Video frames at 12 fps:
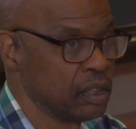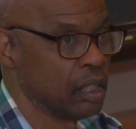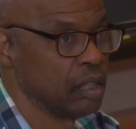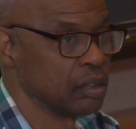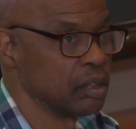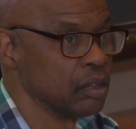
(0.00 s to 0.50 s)

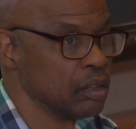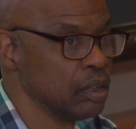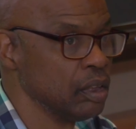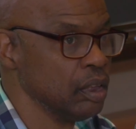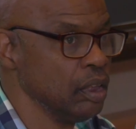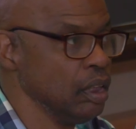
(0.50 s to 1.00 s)
longer.
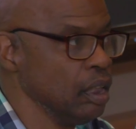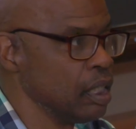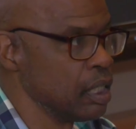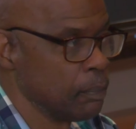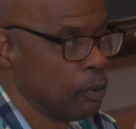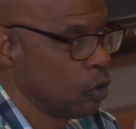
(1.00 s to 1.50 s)

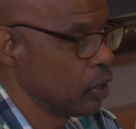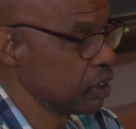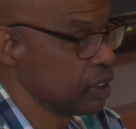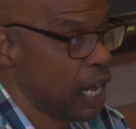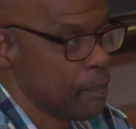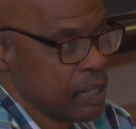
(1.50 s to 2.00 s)
In a polarized
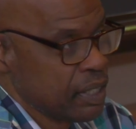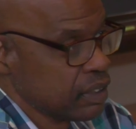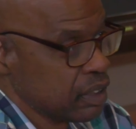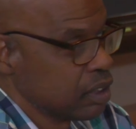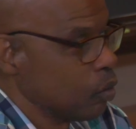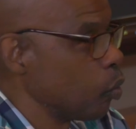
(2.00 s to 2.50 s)
society, I mean, this
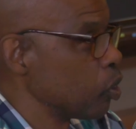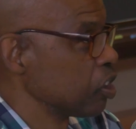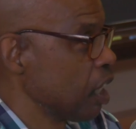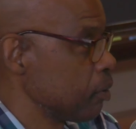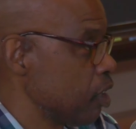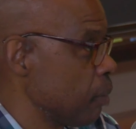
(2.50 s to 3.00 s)
is the worst
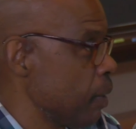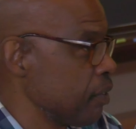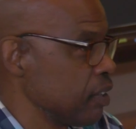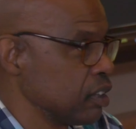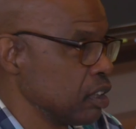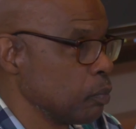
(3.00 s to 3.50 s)
time to talk about
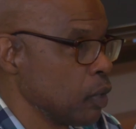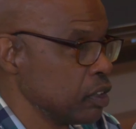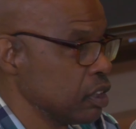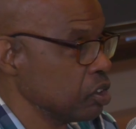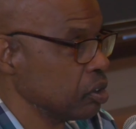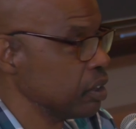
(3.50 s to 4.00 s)
this in a presidential